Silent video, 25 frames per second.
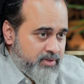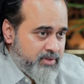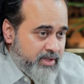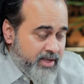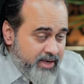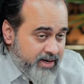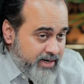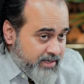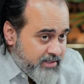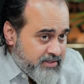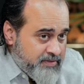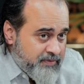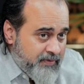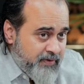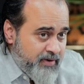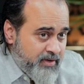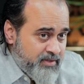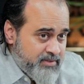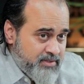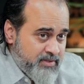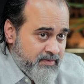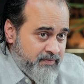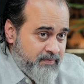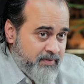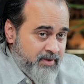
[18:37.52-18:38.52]
So there is
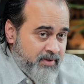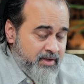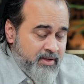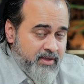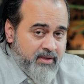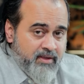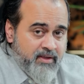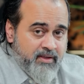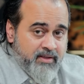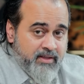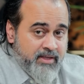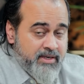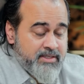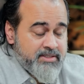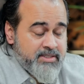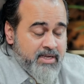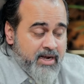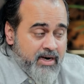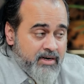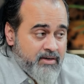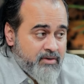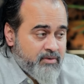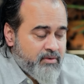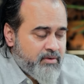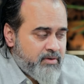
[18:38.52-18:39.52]
philosophy,
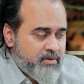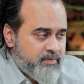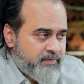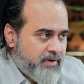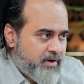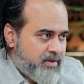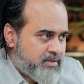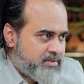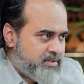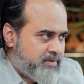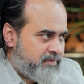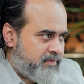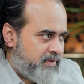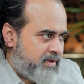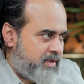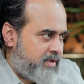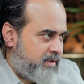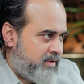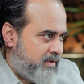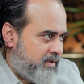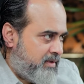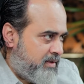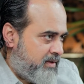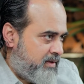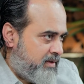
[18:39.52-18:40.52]
there is hardcore
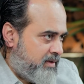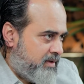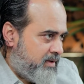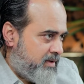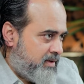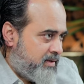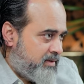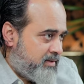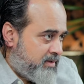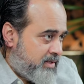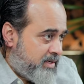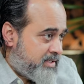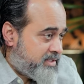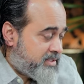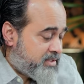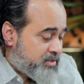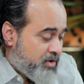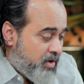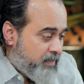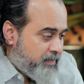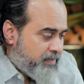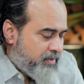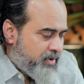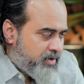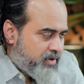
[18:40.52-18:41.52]
philosophy, there
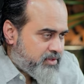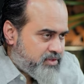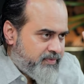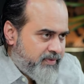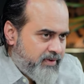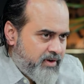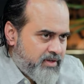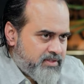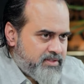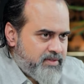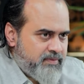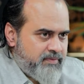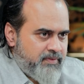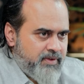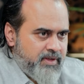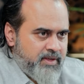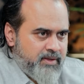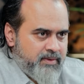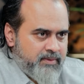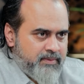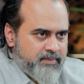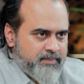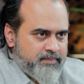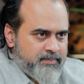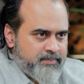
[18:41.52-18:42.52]
is top-notch
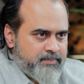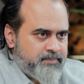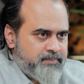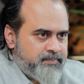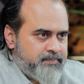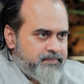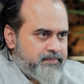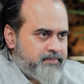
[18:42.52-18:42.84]
philosophy.